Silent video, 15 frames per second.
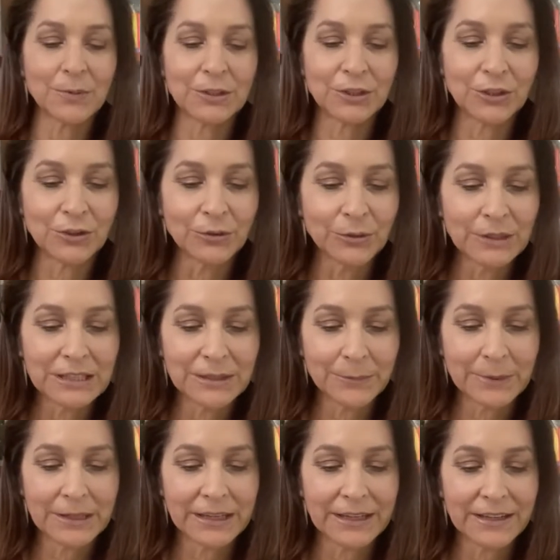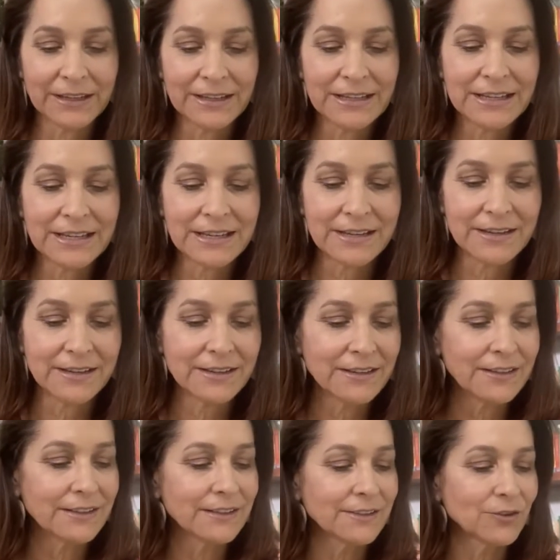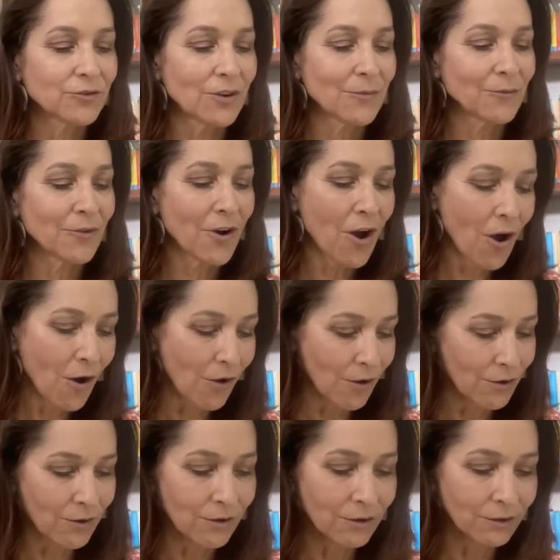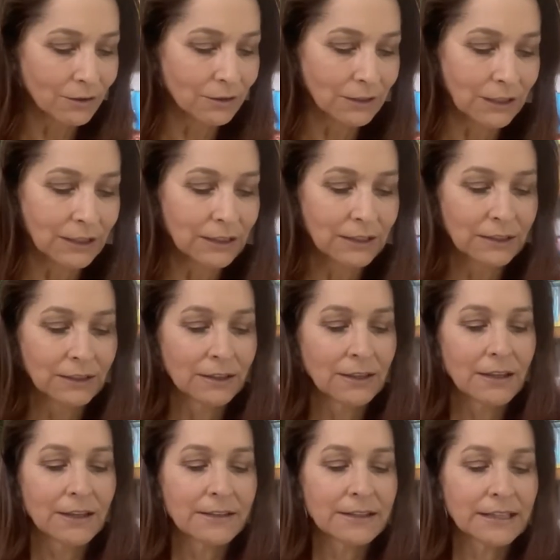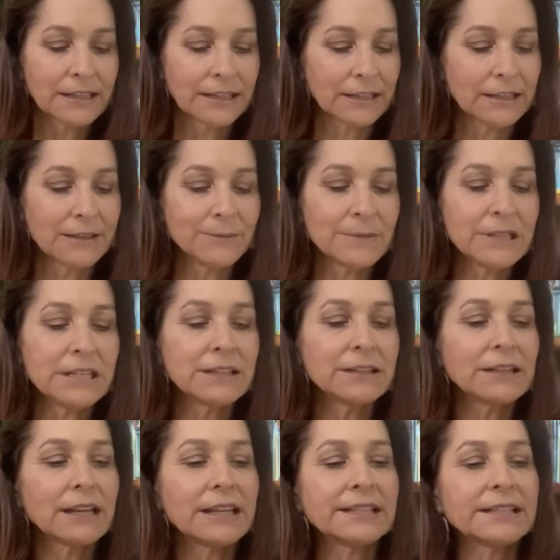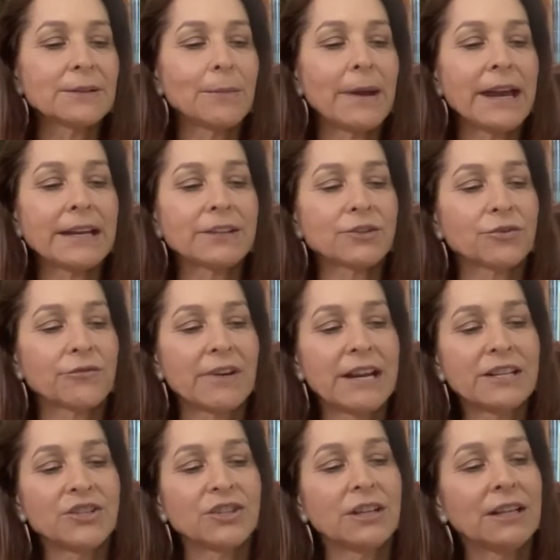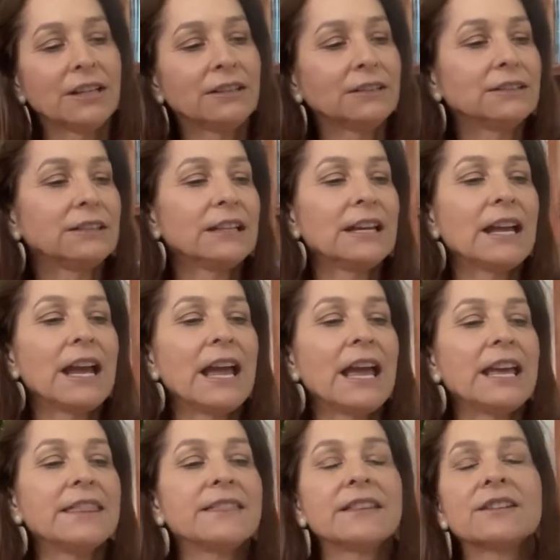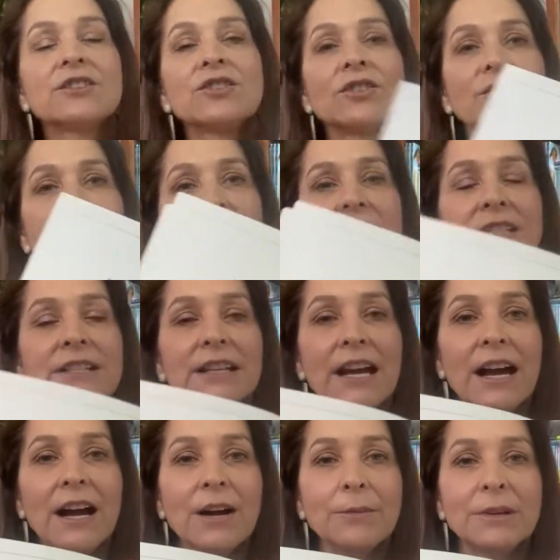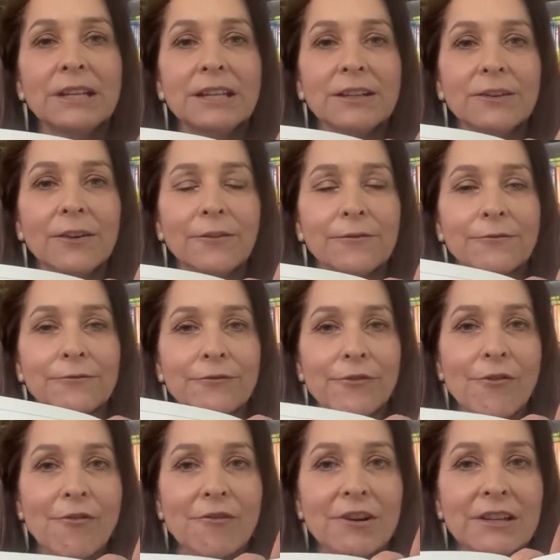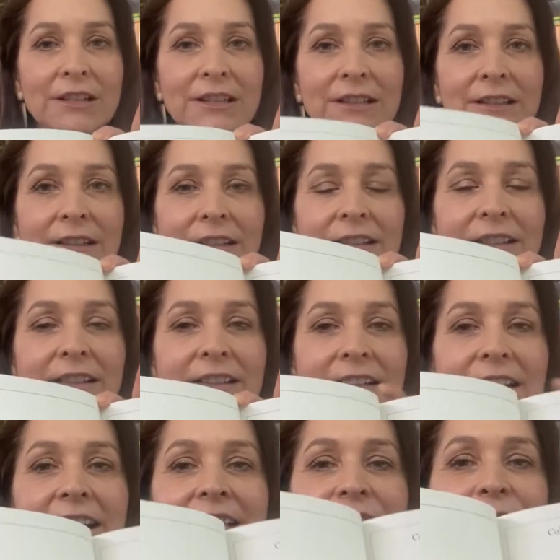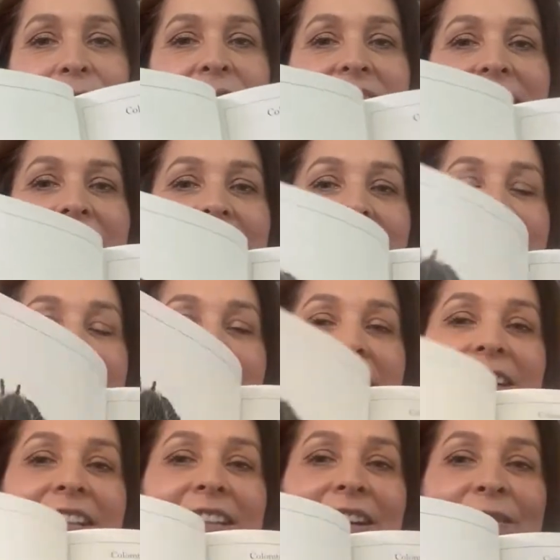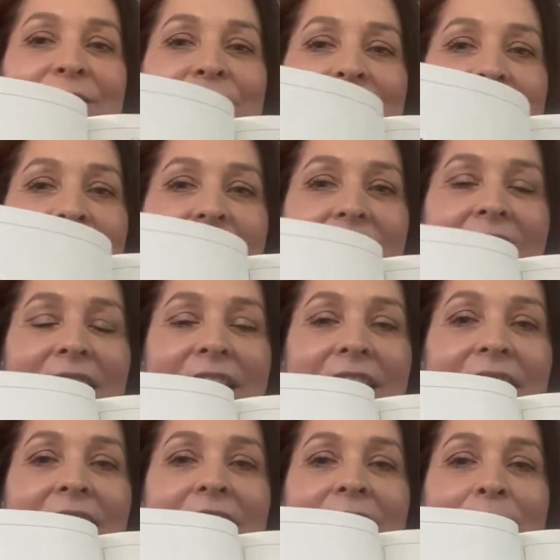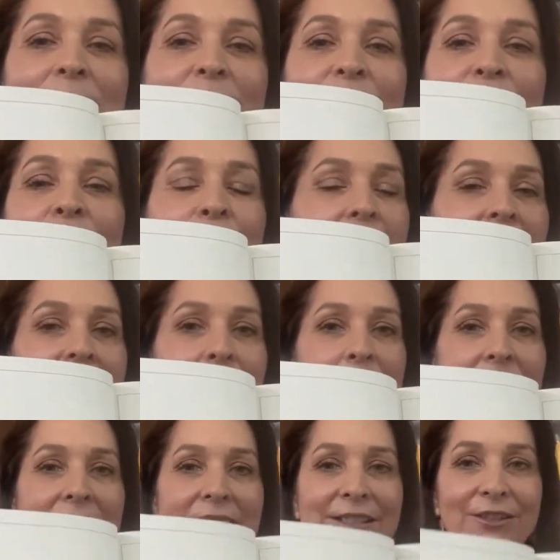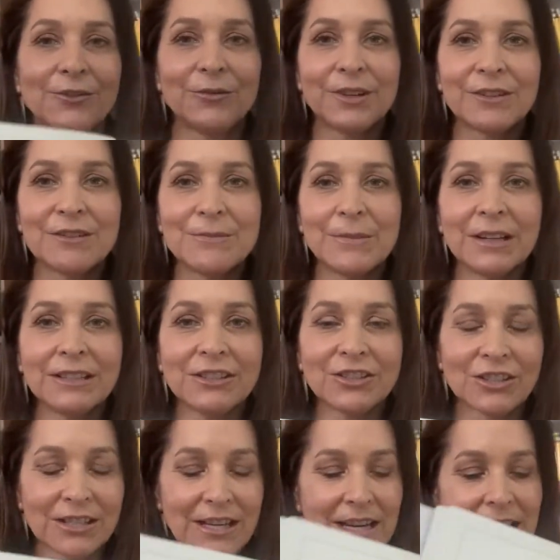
peculiar pair is, drumroll, the Colombian lesserback tarantula and the dotted humming frog. And the reason I think I love this peculiar pair so very much